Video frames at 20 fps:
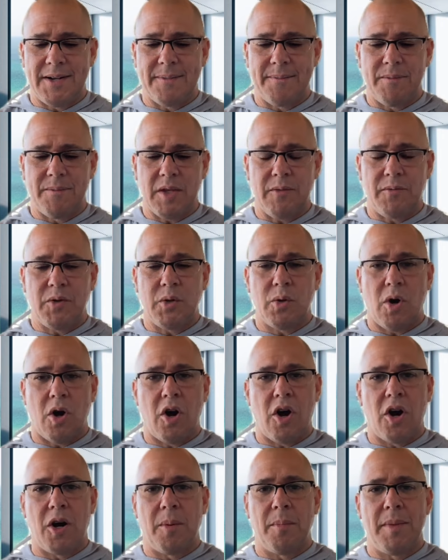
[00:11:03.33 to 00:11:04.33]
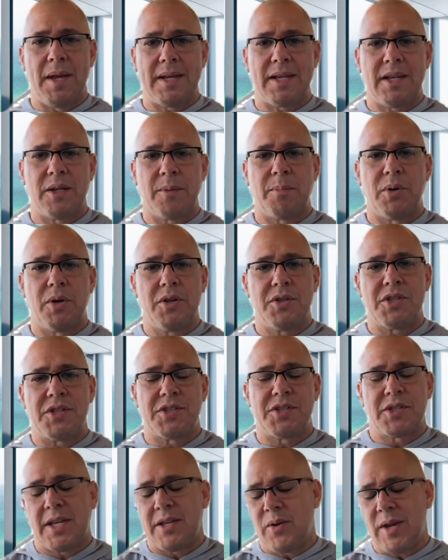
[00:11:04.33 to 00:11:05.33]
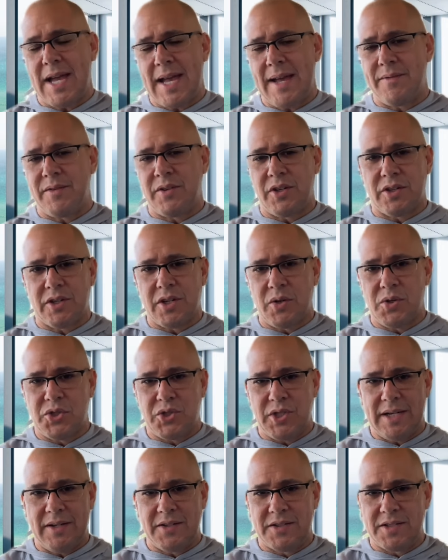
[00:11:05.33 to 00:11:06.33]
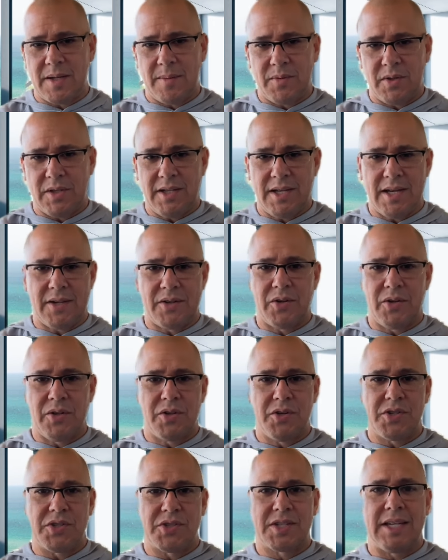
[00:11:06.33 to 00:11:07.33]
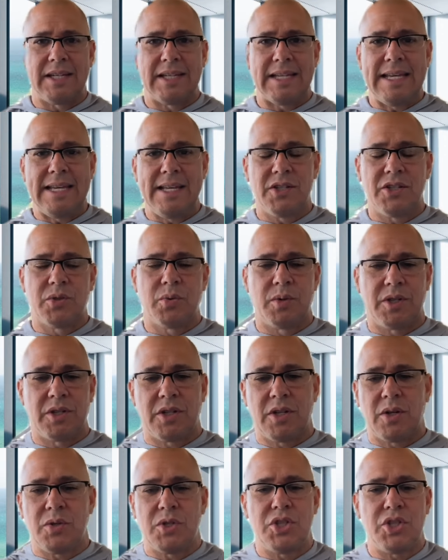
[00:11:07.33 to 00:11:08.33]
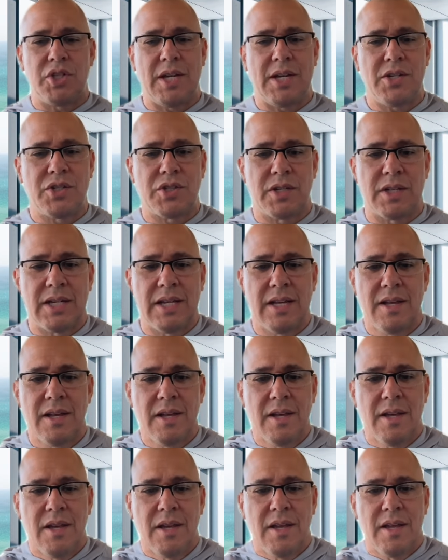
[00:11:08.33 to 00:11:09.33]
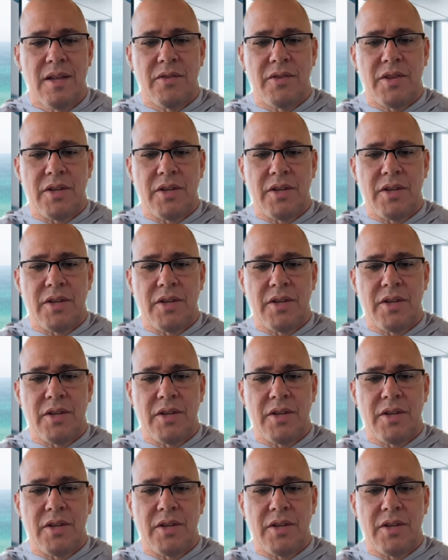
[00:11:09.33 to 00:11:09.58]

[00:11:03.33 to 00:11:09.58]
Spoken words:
If you are making a purchase, say you haven't negotiated something yet, or you're just getting into a negotiation, then